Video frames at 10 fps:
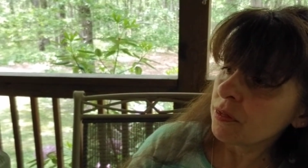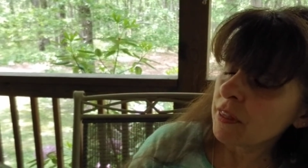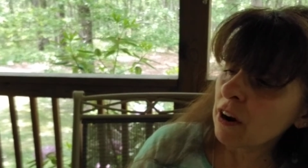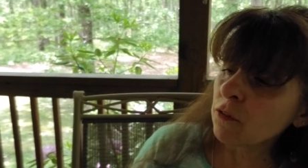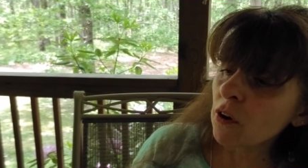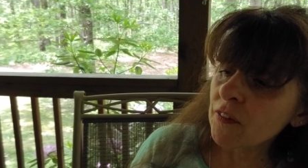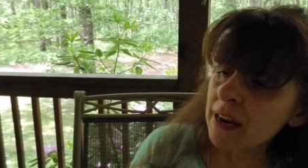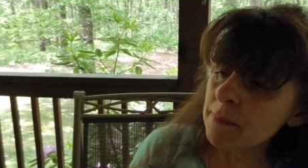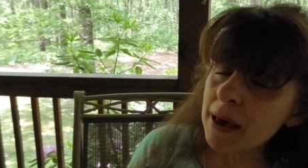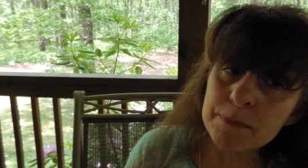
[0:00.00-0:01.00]
therefore, if
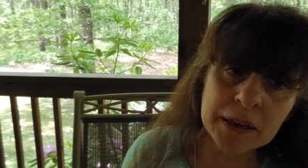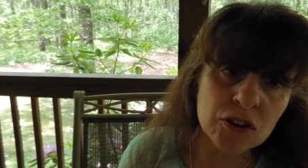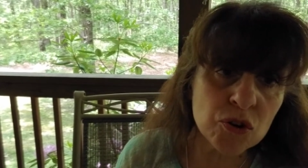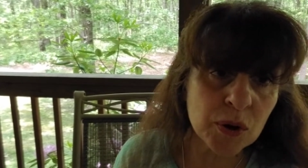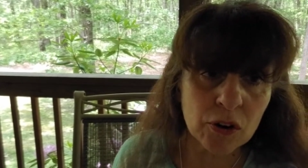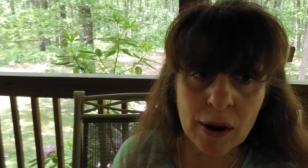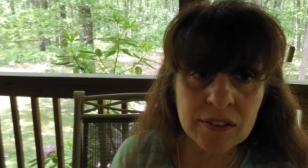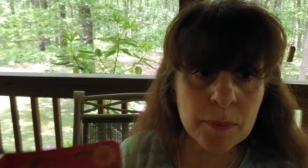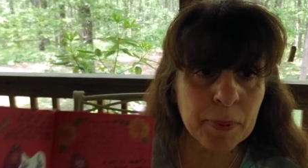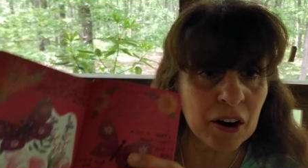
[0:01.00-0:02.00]
any man be new in
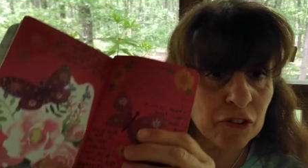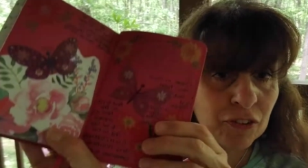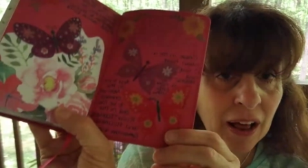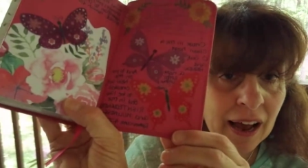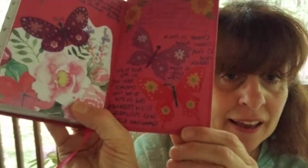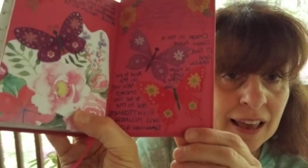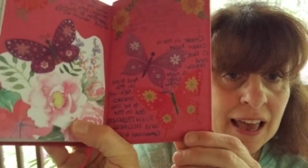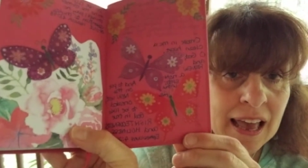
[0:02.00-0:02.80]
Christ, a butterfly,